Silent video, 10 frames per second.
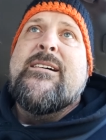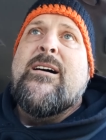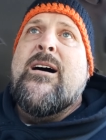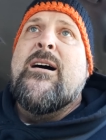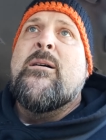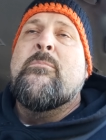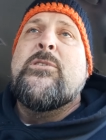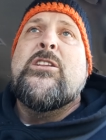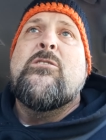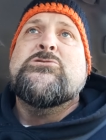Um,
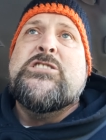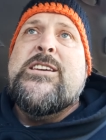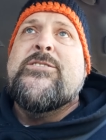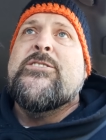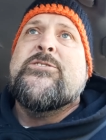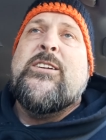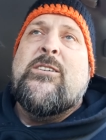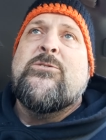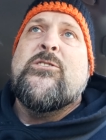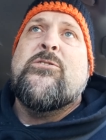you know, Jesus
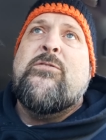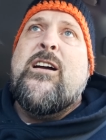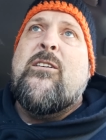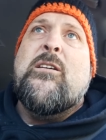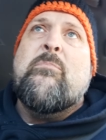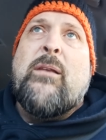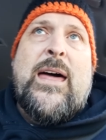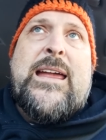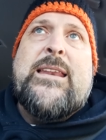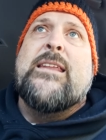tells us very
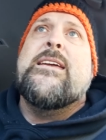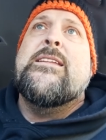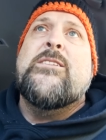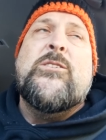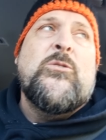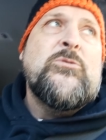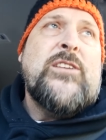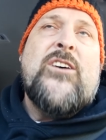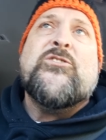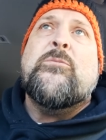plainly in the New
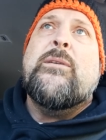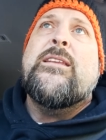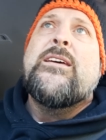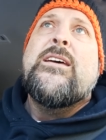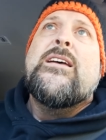Testament